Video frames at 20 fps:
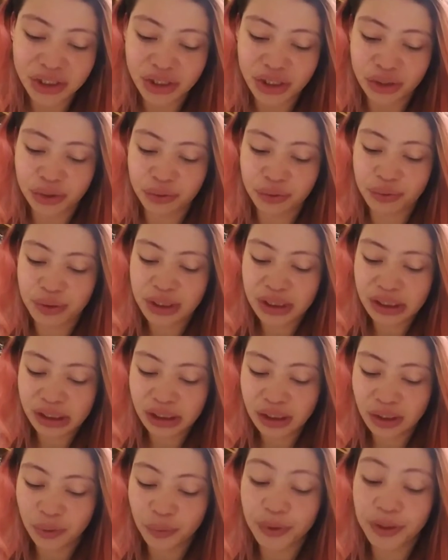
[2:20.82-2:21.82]
So
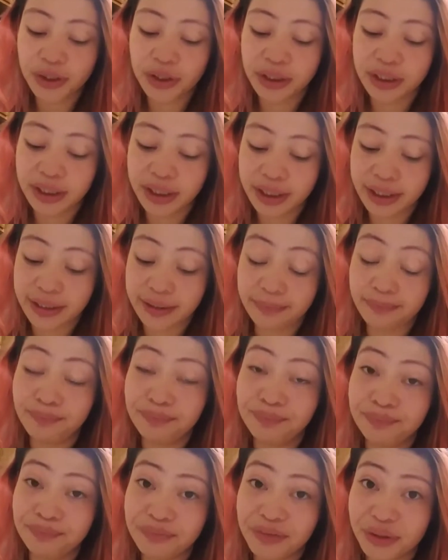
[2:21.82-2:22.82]
we are going to get
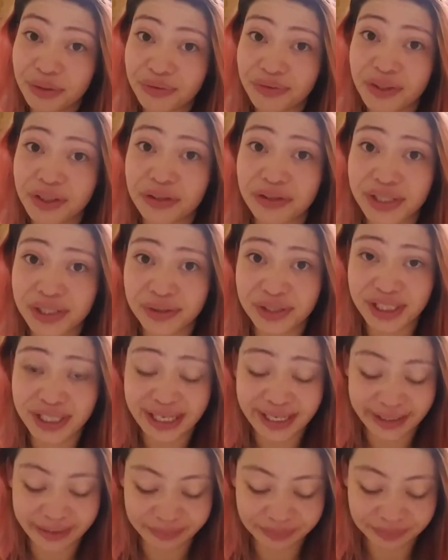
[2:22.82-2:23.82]
those fuckers out
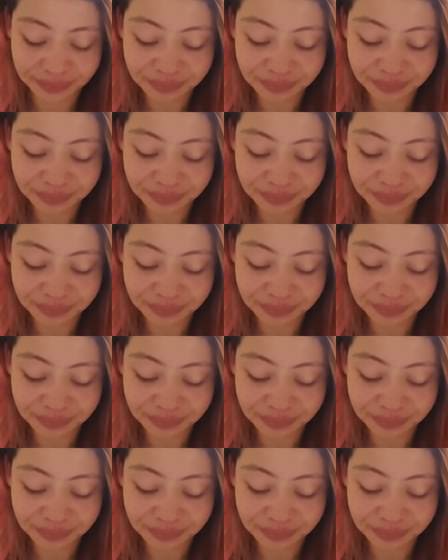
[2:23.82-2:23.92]
today.